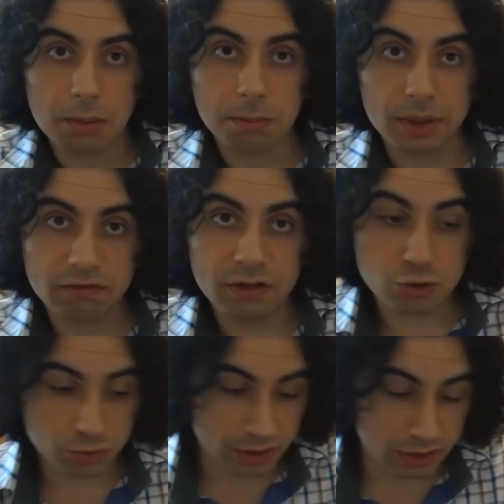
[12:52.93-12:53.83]
But
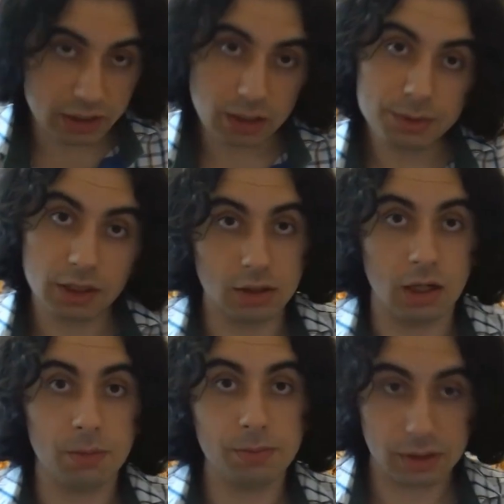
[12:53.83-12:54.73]
eventually he comes on
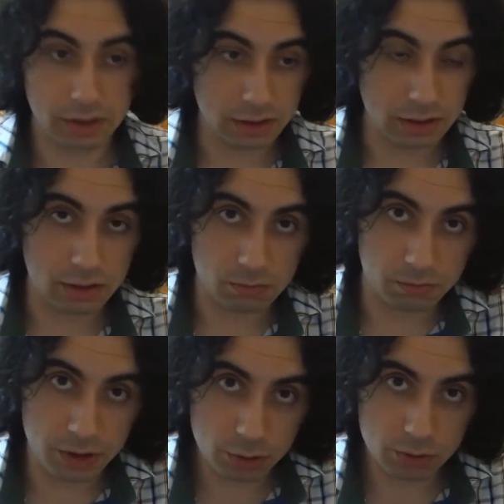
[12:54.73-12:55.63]
top. He
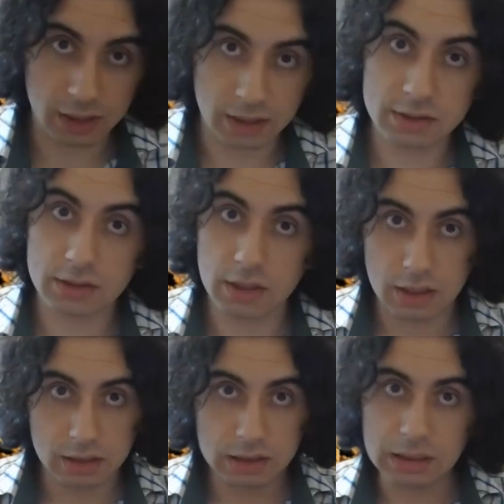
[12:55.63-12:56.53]
reunites
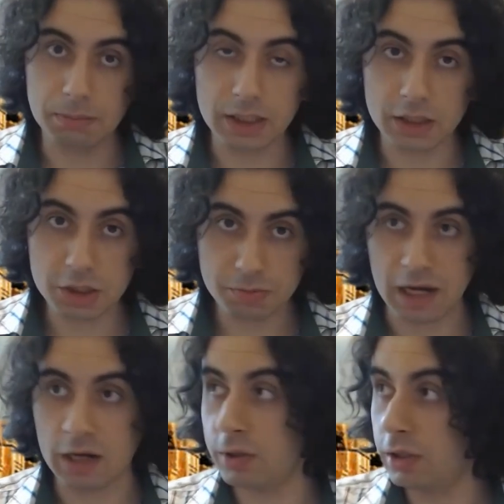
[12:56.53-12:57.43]
the Medish
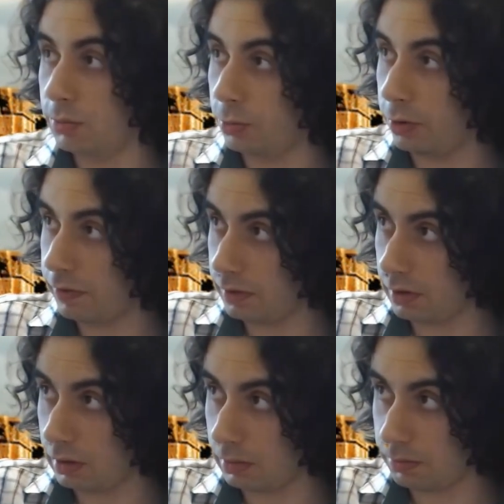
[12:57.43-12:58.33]
power with
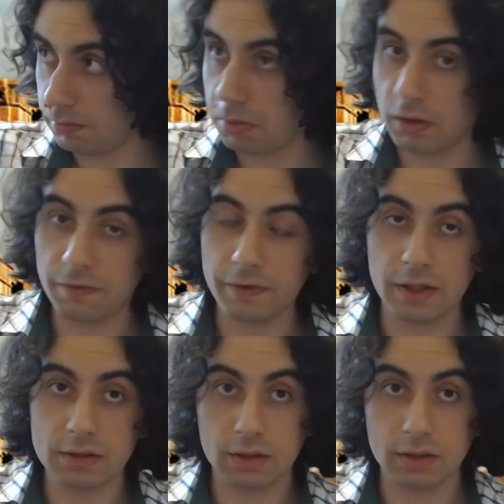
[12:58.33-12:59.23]
the
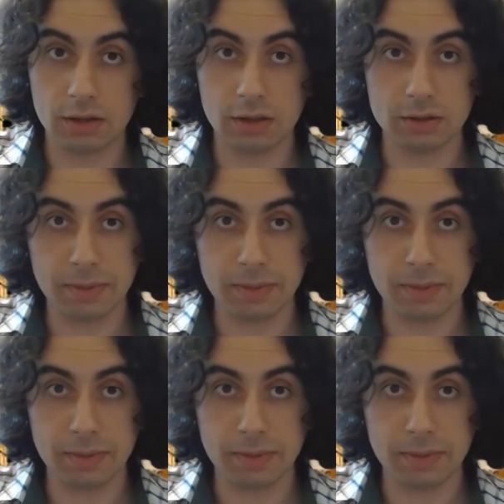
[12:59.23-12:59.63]
Parthians under his